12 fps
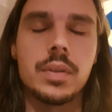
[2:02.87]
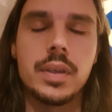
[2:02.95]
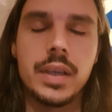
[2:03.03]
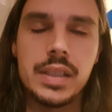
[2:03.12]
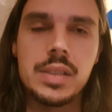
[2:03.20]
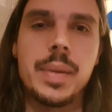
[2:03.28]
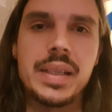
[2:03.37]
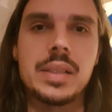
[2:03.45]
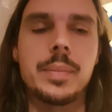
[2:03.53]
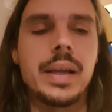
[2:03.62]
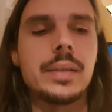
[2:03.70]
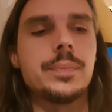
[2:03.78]
here's the basic
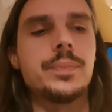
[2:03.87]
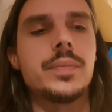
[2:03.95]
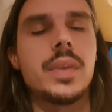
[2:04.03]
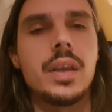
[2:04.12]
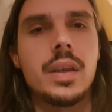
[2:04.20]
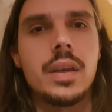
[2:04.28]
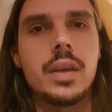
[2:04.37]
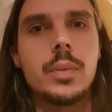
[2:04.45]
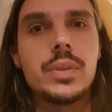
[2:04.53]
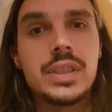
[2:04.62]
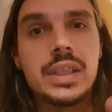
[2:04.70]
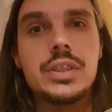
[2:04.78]
pattern. We
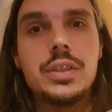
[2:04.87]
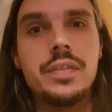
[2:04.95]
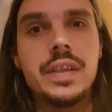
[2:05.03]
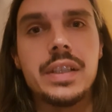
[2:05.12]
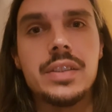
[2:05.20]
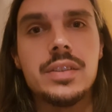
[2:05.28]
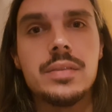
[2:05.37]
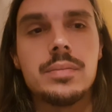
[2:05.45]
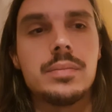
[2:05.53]
just take 2 fingers.